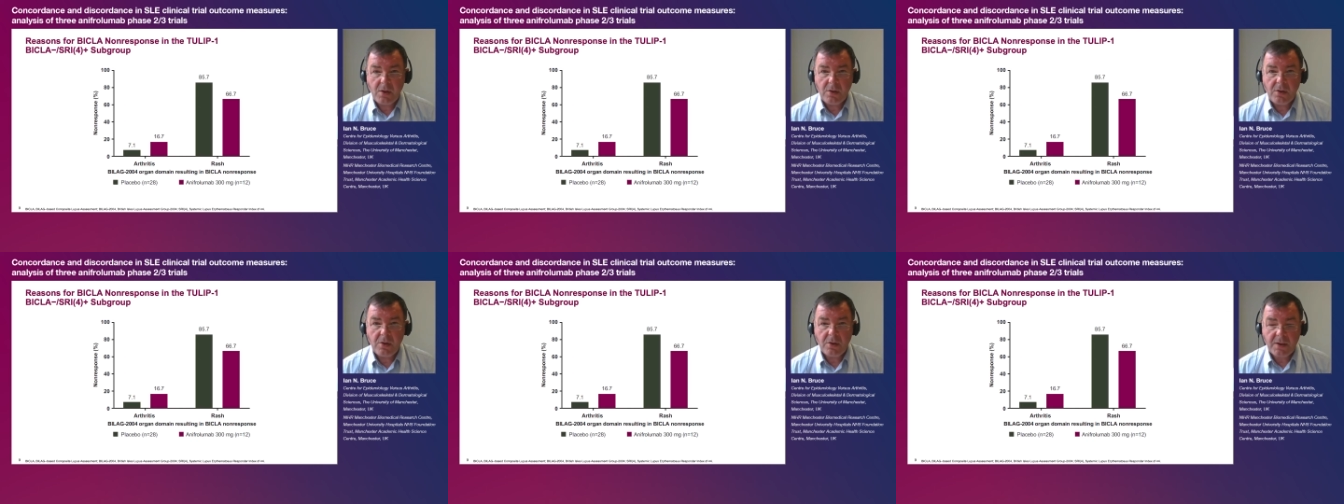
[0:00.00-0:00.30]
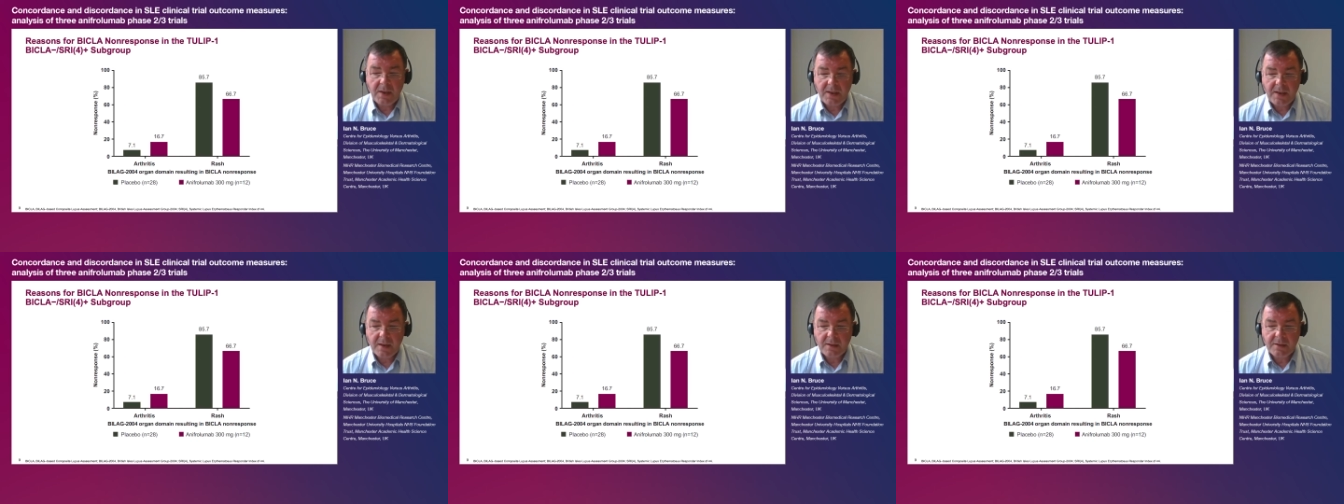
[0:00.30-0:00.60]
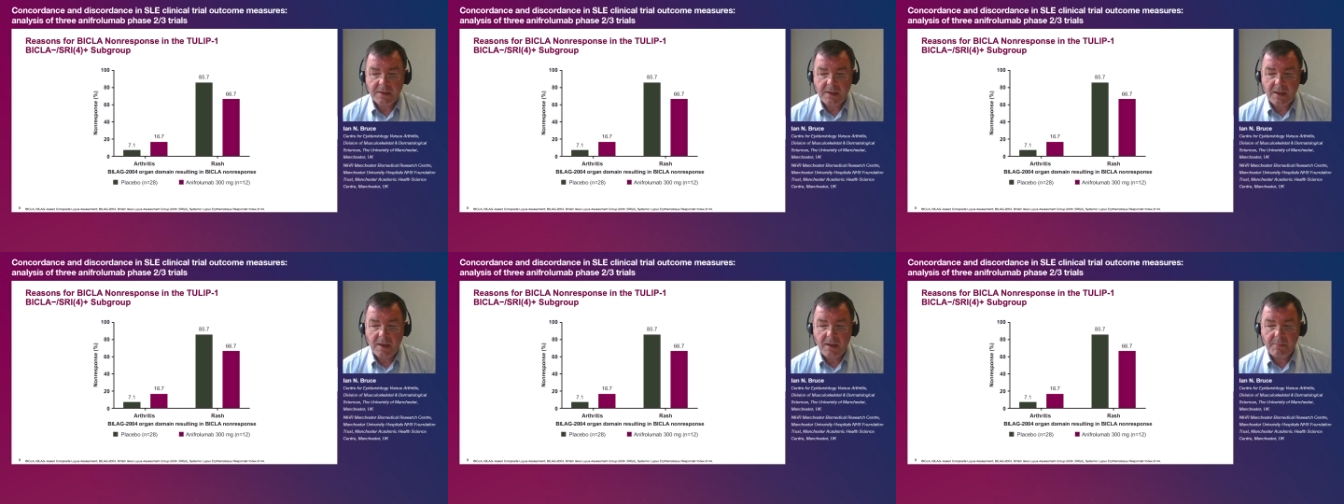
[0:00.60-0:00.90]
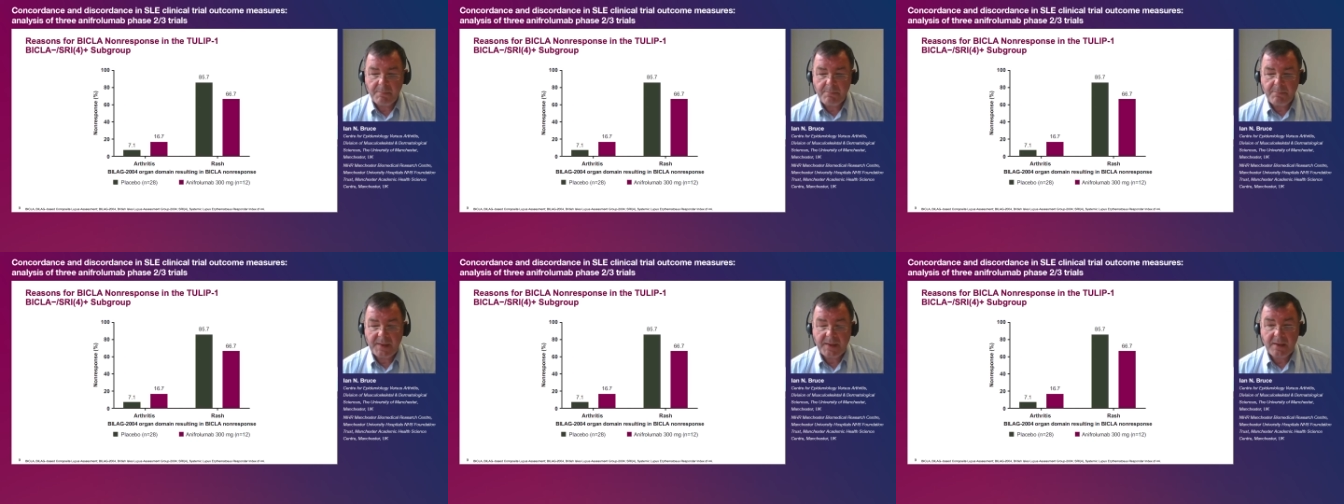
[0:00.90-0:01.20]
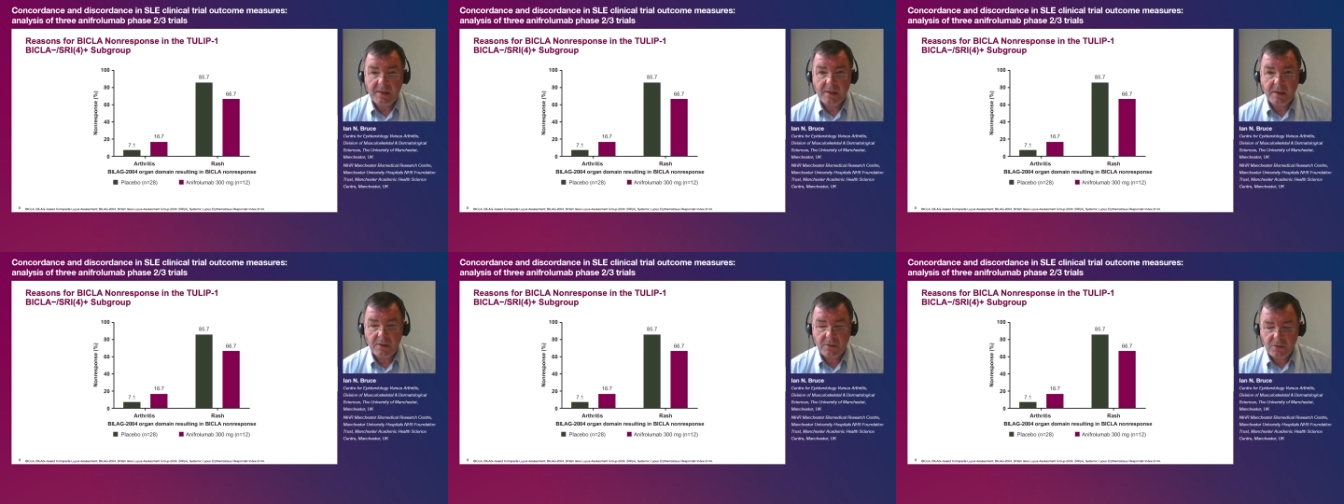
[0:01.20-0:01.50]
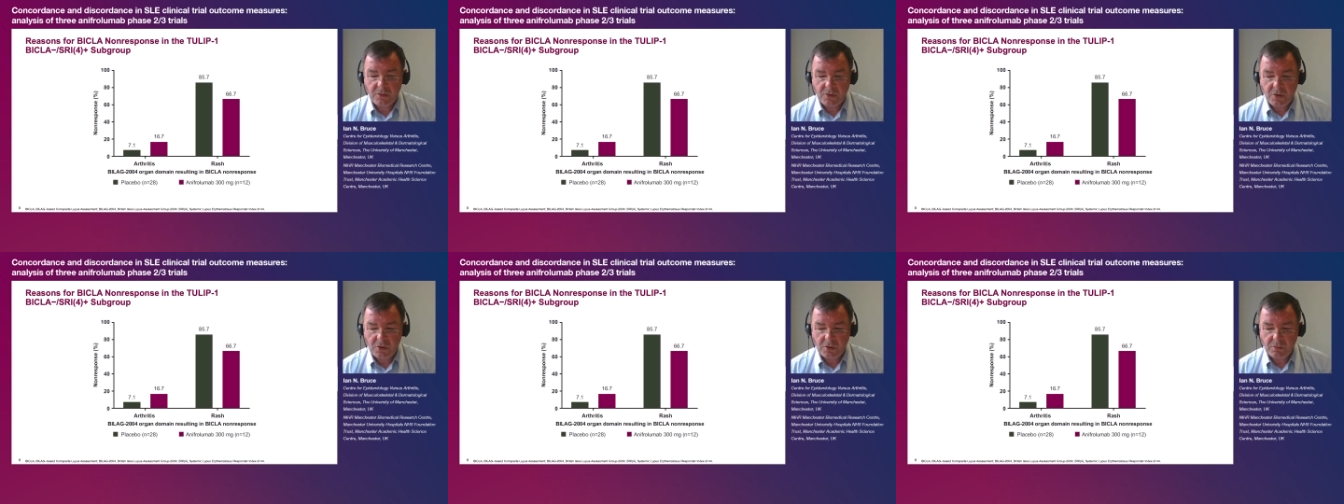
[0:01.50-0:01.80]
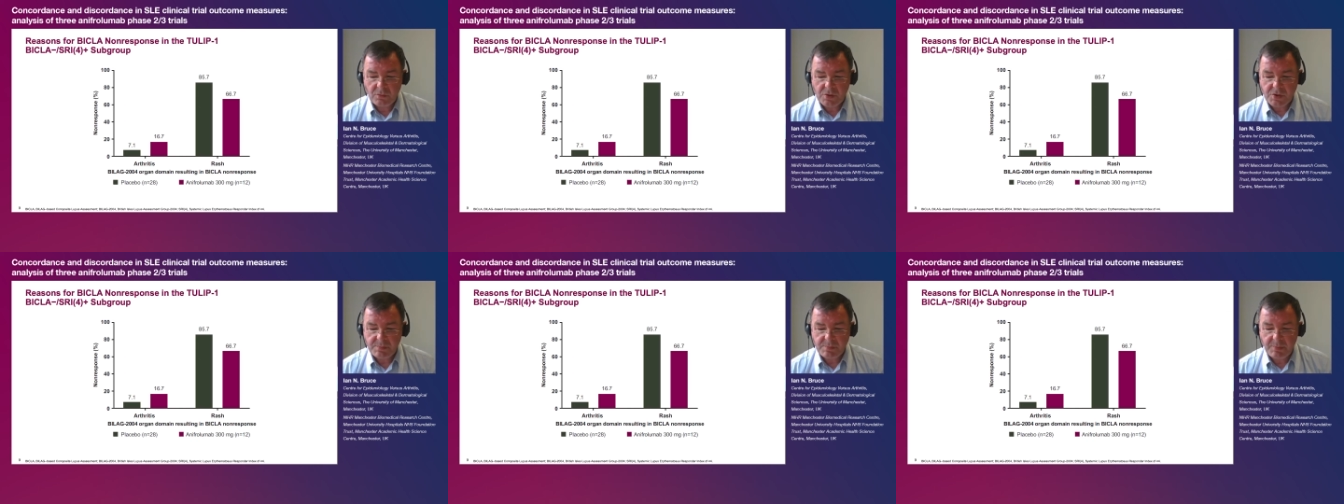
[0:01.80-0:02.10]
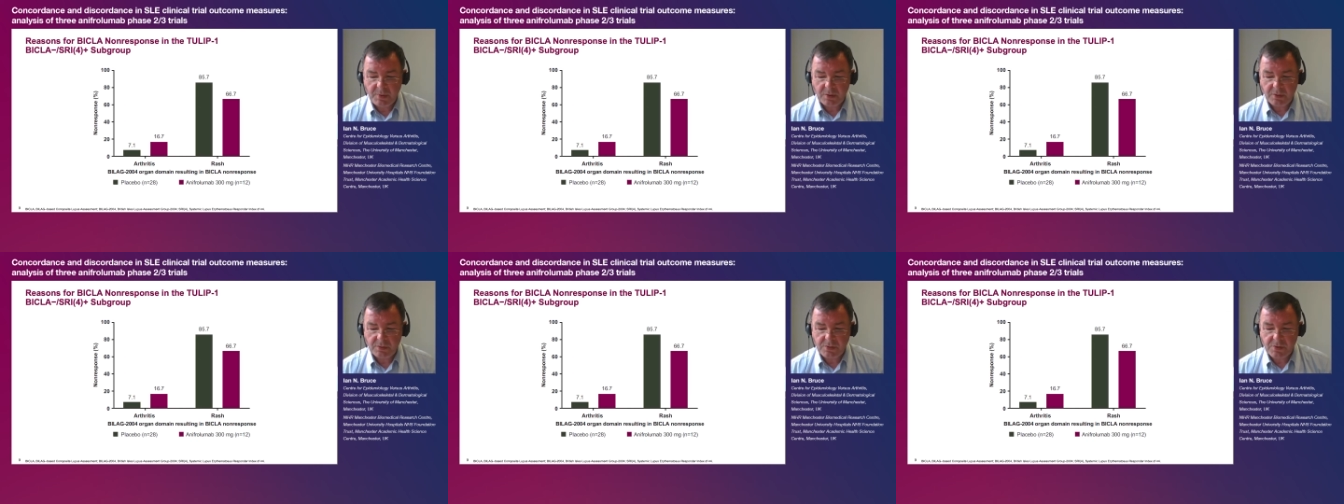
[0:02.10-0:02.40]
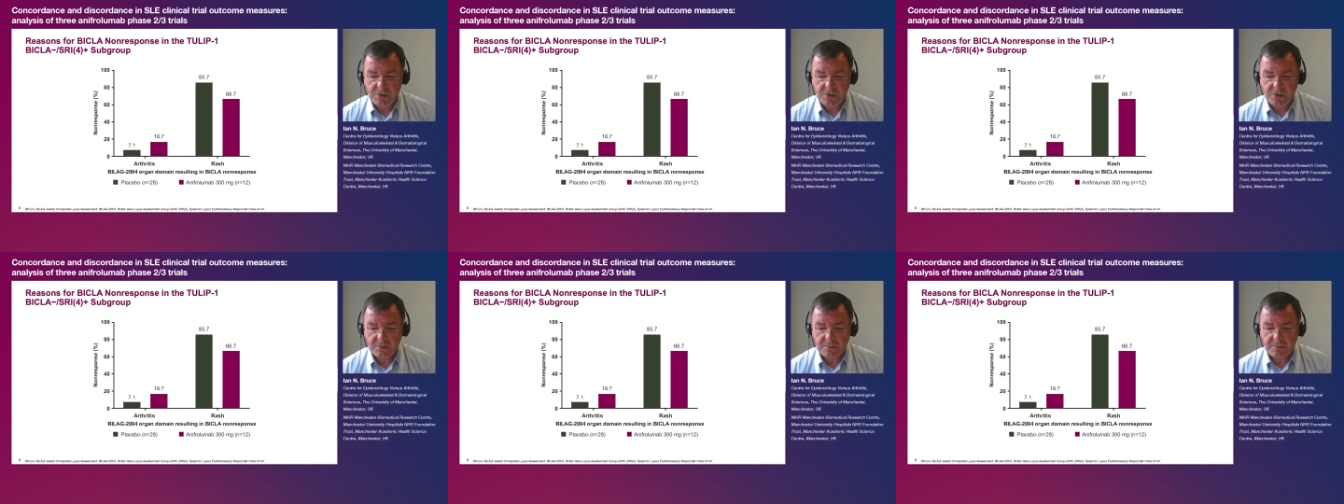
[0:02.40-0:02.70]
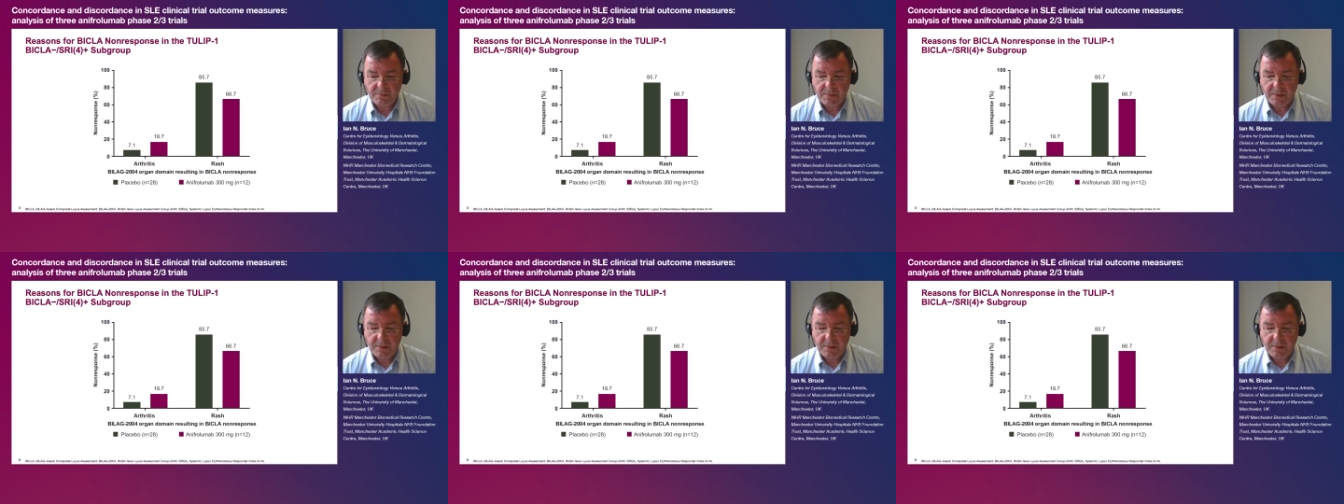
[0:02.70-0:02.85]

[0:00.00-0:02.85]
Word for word: Looking at BICLA non-response,